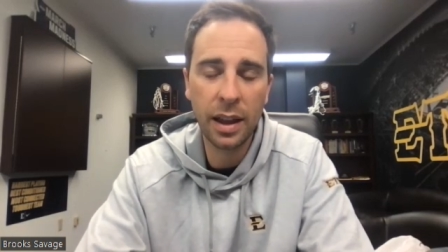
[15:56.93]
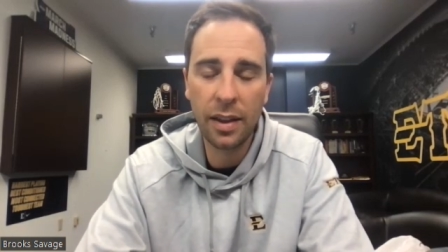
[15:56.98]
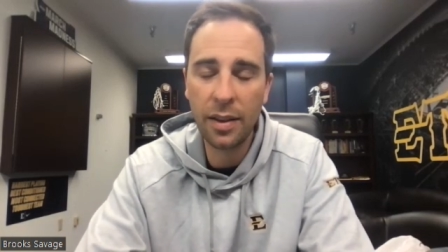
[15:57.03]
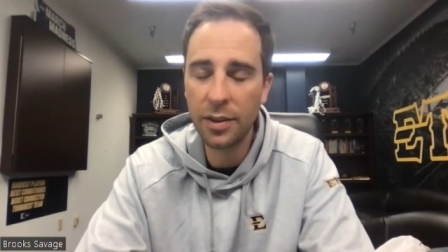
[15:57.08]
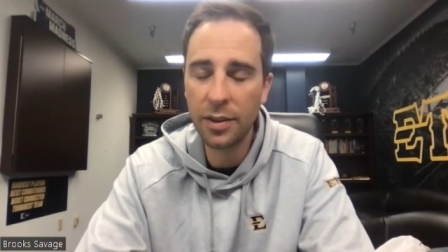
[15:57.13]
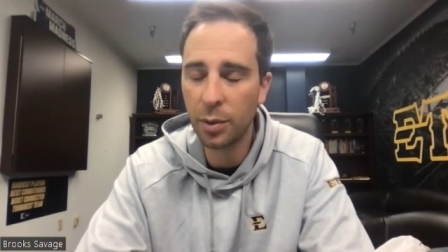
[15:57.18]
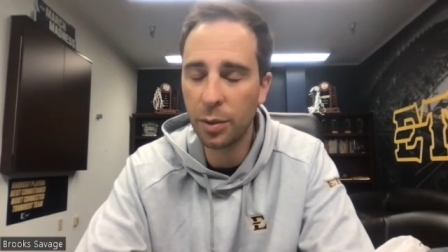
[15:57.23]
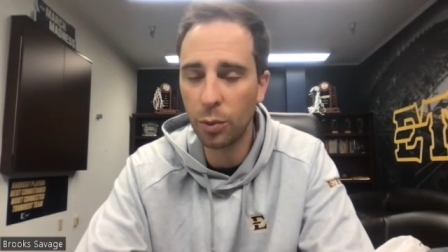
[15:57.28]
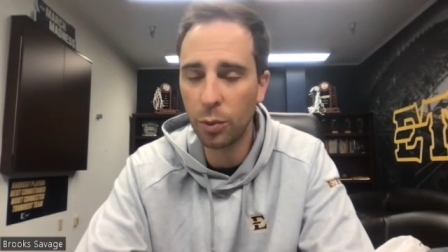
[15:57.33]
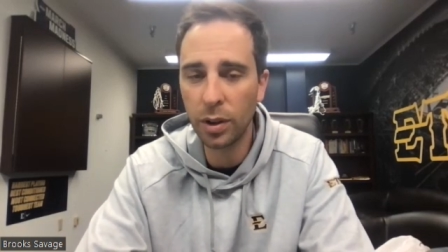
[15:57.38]

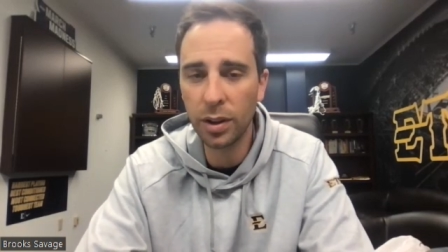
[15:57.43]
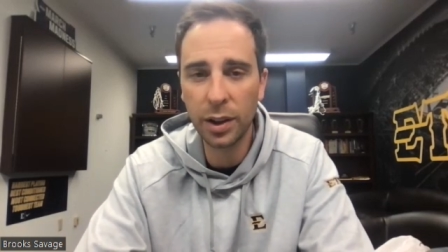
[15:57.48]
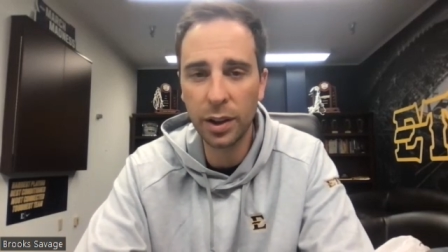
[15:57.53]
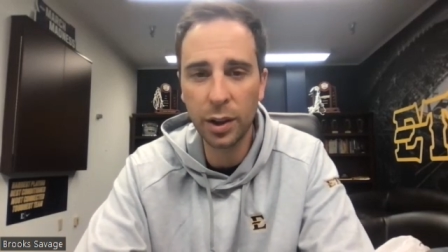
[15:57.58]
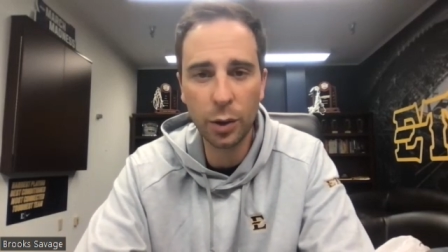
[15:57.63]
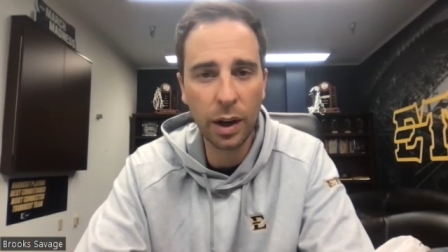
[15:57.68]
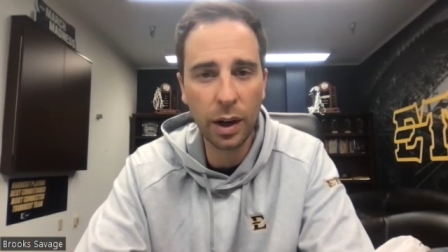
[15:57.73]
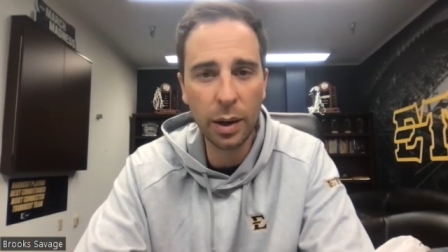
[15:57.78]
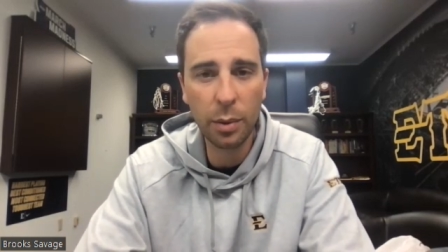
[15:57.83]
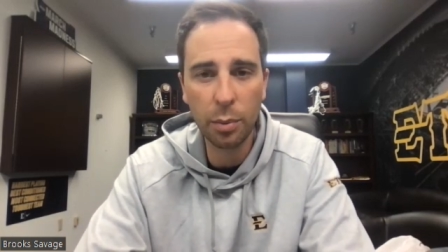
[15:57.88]
and some really
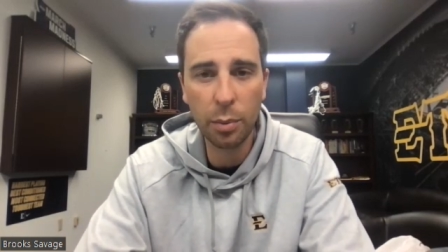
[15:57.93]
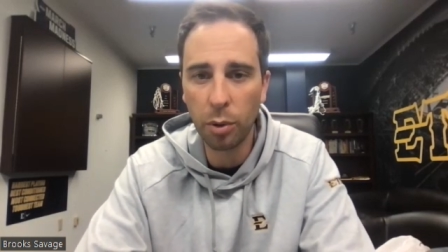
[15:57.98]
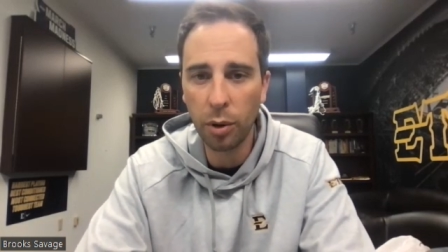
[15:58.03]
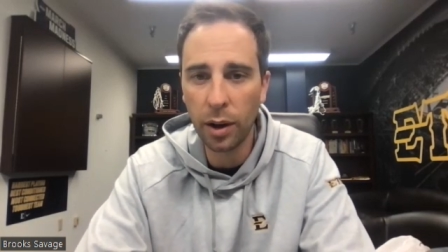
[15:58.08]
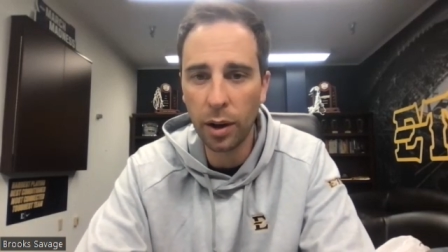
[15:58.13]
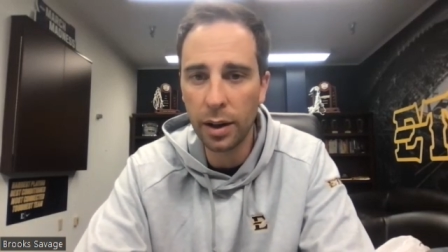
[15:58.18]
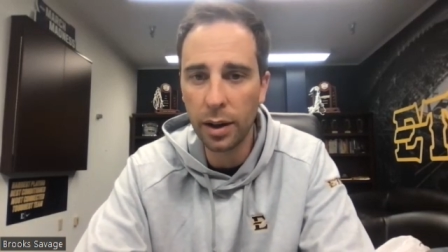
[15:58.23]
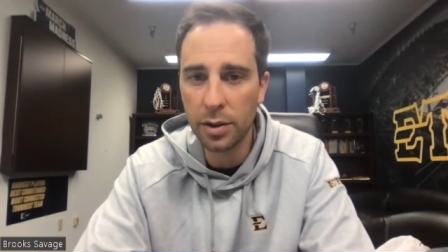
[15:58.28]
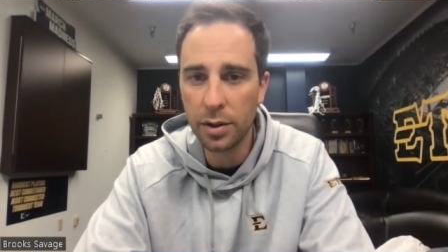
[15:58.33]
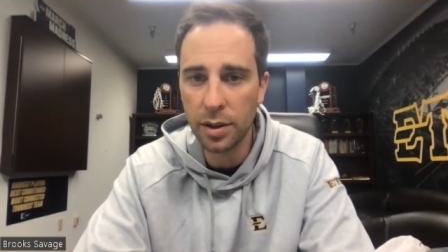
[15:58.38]
great
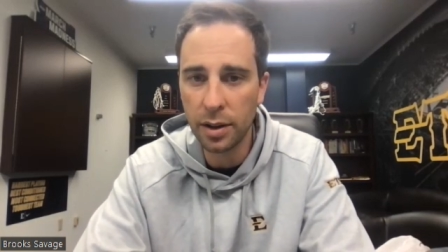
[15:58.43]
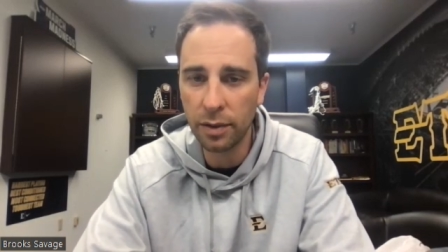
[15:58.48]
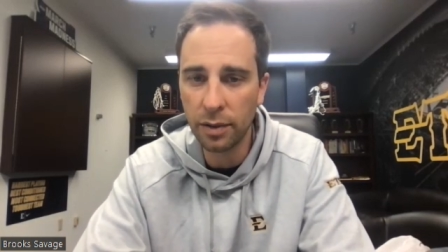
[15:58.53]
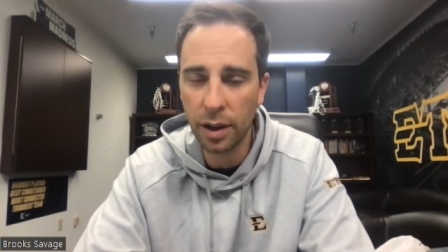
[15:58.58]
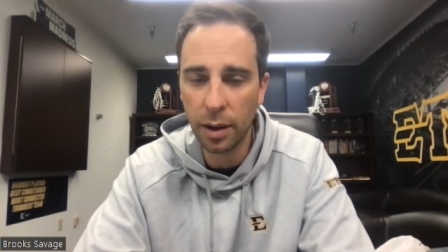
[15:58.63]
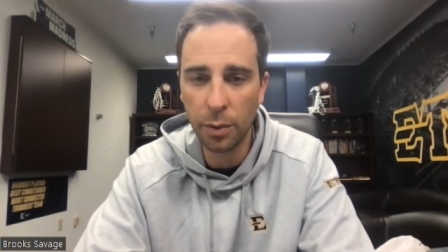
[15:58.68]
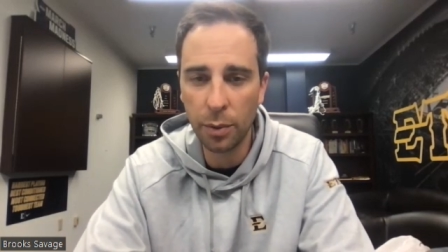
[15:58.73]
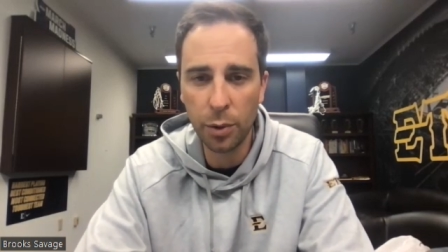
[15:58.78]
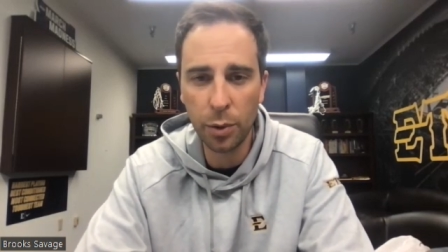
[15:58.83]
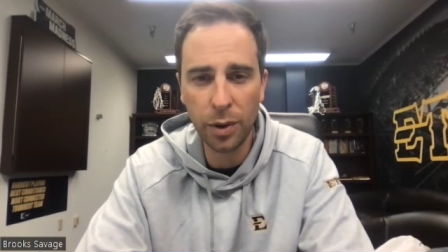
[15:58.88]
players have
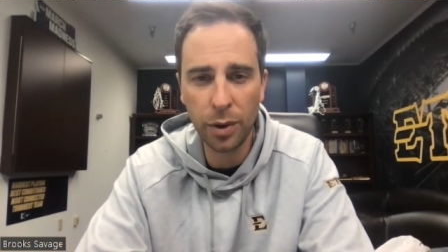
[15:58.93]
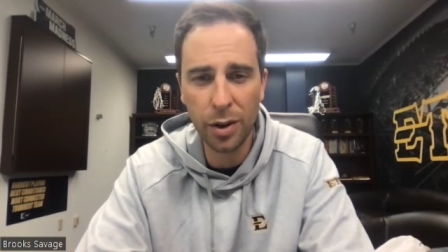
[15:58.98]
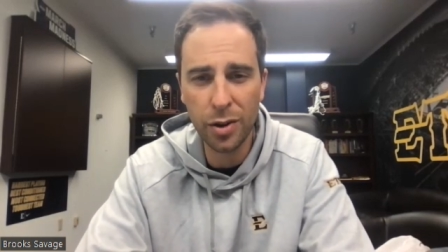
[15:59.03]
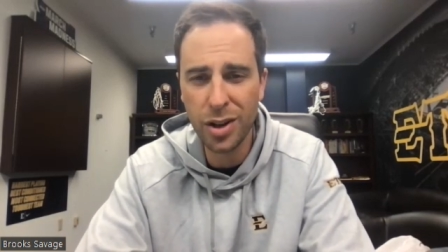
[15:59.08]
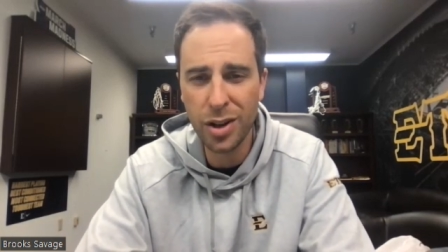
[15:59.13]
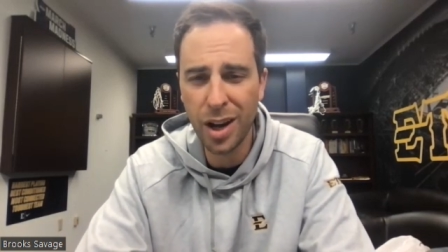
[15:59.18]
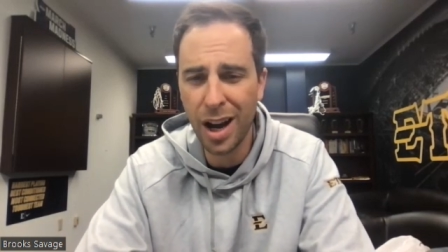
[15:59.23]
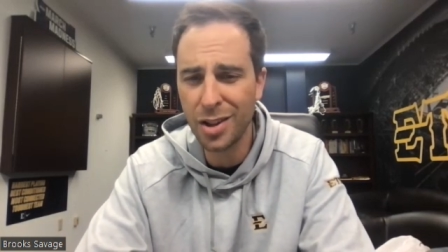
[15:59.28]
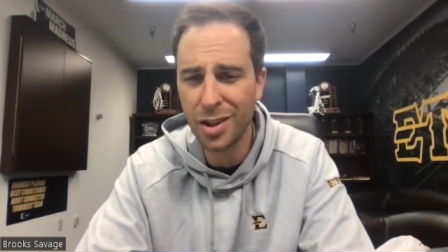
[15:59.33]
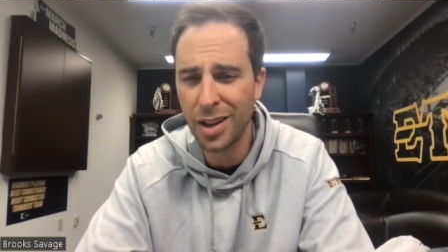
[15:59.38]
come through there.
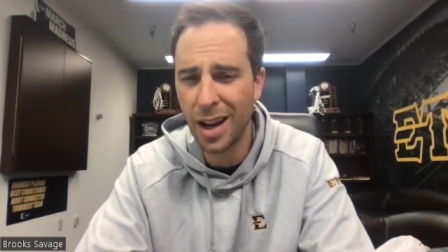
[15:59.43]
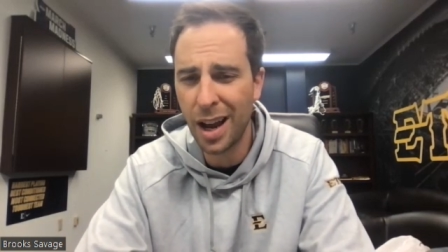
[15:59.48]
Josh